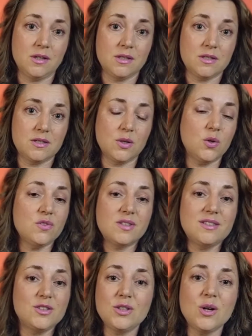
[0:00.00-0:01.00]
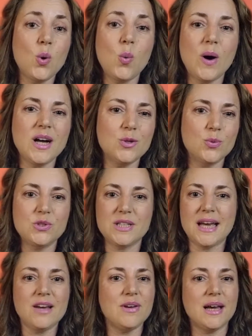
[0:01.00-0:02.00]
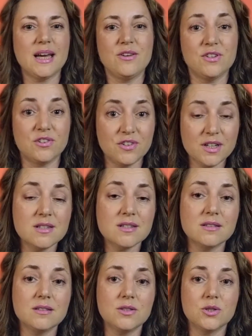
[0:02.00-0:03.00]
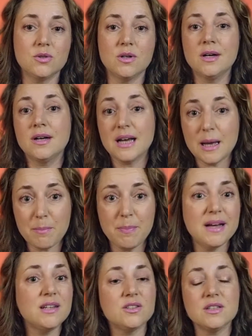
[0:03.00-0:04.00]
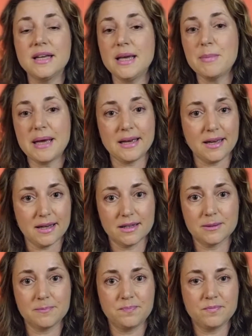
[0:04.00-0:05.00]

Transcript: so that no one would ever have a reason to abandon him again.